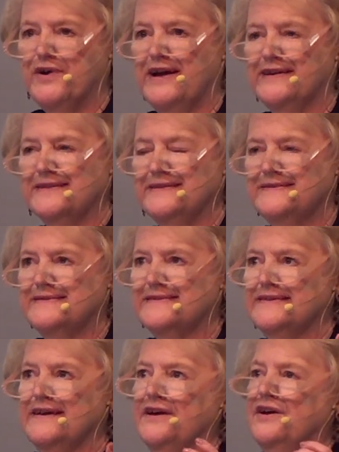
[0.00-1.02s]

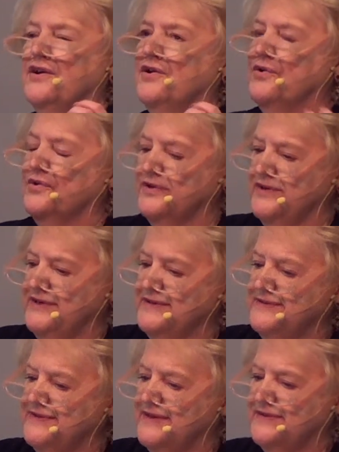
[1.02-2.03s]
practice or
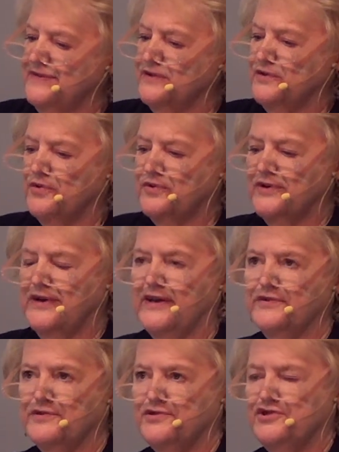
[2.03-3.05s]
in the lower
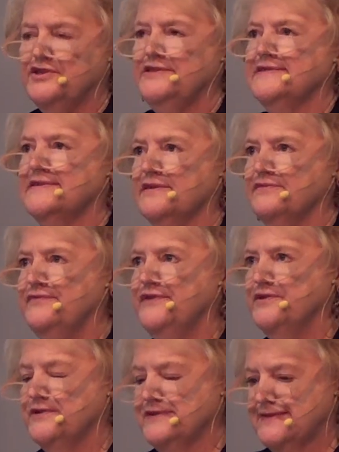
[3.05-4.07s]
energies of
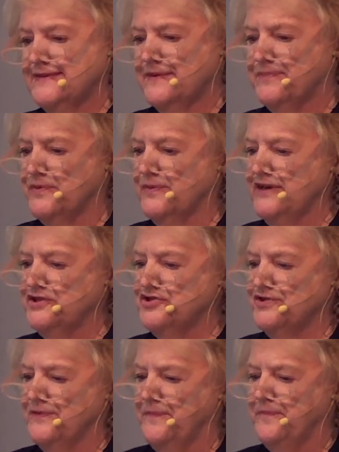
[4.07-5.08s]
fear and
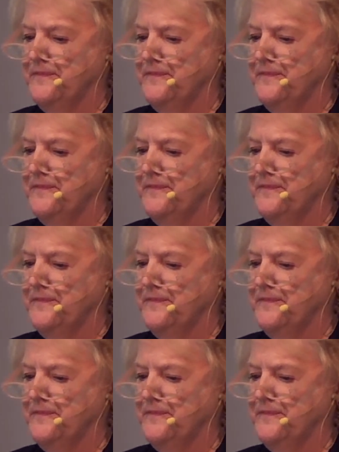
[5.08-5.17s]
separation?